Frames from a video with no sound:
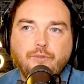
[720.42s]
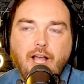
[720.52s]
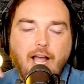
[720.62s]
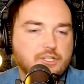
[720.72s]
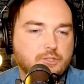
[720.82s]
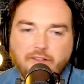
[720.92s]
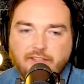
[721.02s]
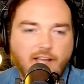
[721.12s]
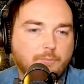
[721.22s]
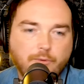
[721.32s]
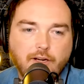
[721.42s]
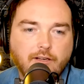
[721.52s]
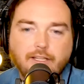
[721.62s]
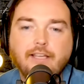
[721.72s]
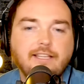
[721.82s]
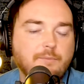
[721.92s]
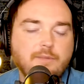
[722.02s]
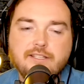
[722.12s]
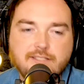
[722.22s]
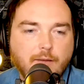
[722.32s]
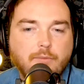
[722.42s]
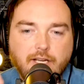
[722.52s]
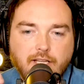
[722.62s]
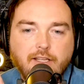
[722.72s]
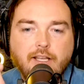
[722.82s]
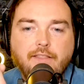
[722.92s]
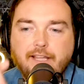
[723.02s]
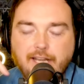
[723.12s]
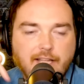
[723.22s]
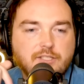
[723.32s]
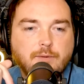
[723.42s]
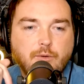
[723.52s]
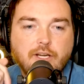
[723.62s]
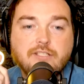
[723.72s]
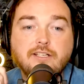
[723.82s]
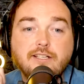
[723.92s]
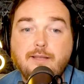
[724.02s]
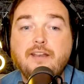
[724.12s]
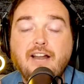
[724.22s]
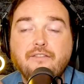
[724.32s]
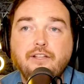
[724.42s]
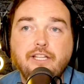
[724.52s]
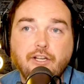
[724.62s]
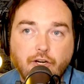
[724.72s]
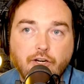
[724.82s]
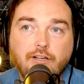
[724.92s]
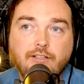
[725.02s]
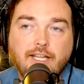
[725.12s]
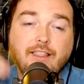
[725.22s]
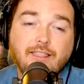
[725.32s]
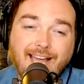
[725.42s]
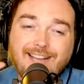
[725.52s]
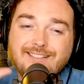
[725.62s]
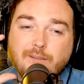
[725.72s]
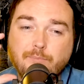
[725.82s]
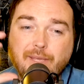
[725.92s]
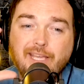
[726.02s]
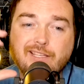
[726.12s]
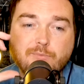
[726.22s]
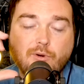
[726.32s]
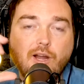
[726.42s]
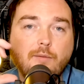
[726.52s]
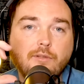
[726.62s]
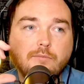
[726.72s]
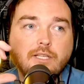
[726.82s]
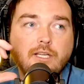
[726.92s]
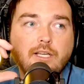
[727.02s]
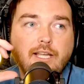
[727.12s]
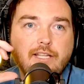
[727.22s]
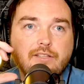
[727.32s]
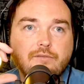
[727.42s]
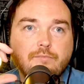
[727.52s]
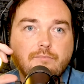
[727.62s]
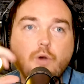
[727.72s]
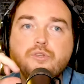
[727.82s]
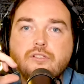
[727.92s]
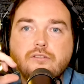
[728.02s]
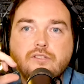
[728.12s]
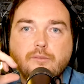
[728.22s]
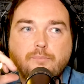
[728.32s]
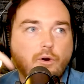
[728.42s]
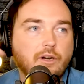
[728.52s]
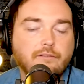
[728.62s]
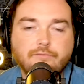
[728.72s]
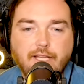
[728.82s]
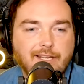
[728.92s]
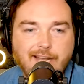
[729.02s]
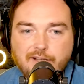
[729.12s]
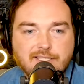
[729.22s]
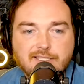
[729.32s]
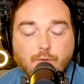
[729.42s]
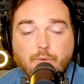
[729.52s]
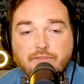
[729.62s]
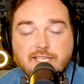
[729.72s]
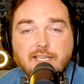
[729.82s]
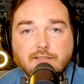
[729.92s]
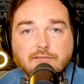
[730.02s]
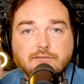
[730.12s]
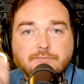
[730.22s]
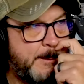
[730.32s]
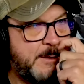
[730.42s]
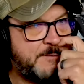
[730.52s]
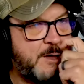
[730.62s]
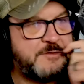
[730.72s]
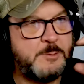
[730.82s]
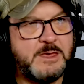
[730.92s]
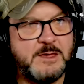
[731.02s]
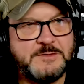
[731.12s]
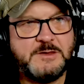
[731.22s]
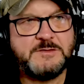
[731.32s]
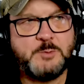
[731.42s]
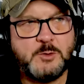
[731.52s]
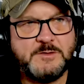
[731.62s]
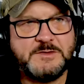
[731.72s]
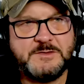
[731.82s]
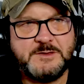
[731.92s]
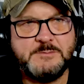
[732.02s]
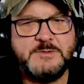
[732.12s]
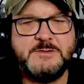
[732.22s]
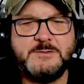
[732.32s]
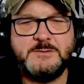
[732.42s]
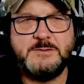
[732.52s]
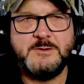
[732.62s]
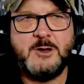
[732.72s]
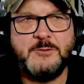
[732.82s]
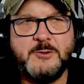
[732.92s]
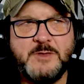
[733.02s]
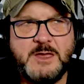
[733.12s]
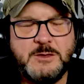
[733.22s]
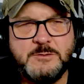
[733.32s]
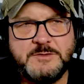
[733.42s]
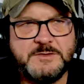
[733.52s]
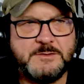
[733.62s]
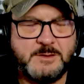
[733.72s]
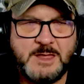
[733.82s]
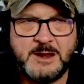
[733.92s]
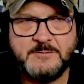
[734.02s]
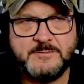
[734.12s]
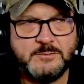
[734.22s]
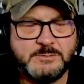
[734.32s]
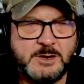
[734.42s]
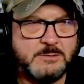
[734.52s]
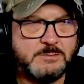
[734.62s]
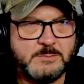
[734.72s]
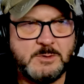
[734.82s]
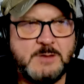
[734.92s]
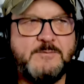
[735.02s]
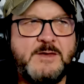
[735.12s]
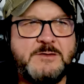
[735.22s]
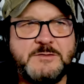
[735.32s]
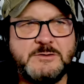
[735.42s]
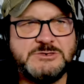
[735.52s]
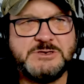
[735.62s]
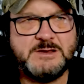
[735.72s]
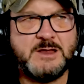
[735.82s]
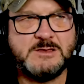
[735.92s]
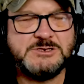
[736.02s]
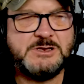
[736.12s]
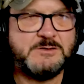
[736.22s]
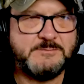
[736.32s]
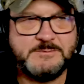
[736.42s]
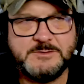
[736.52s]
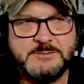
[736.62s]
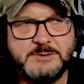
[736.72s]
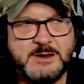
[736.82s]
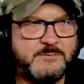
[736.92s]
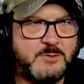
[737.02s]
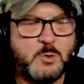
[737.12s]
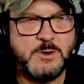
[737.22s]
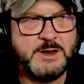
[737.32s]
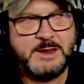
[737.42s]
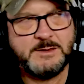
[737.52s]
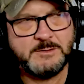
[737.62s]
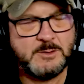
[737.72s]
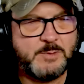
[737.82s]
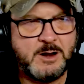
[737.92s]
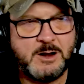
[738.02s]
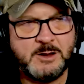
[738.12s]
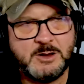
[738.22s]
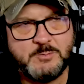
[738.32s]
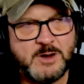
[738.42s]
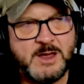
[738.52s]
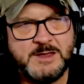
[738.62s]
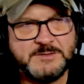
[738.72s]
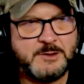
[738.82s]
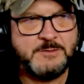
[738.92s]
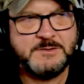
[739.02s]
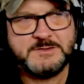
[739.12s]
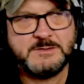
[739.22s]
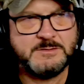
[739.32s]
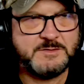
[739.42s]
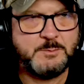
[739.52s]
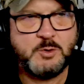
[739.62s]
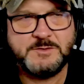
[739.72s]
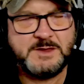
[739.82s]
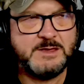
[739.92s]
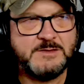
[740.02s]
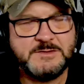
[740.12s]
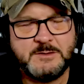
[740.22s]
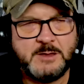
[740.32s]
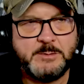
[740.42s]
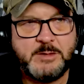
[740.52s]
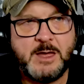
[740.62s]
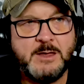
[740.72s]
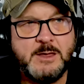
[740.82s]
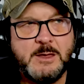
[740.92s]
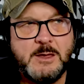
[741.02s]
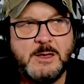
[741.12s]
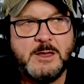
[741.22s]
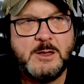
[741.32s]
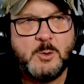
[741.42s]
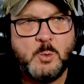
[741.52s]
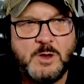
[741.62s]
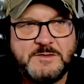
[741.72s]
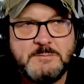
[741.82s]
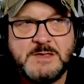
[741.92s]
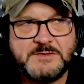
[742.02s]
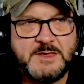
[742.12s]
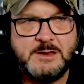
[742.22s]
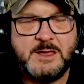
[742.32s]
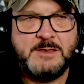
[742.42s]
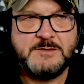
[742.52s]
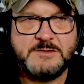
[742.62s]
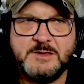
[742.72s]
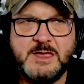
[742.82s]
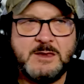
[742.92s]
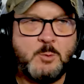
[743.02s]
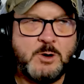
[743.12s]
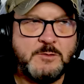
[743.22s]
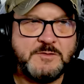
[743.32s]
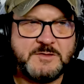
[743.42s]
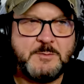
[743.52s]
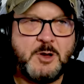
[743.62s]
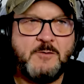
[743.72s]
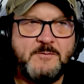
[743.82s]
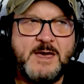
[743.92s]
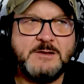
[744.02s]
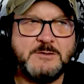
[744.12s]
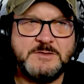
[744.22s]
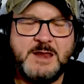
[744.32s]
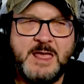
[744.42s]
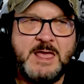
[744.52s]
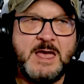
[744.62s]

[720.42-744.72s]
I just want the operator. Like, get me to somebody that can answer my question because I'm not feeling heard. Like, that is the biggest problem in most support like analysis that we've seen. It's also because these support systems, although they use a lot of, advanced search technology to kind of coordinate and comprise all this support tickets and blah, blah, blah. What's missing, and this is, again, one of those small factors that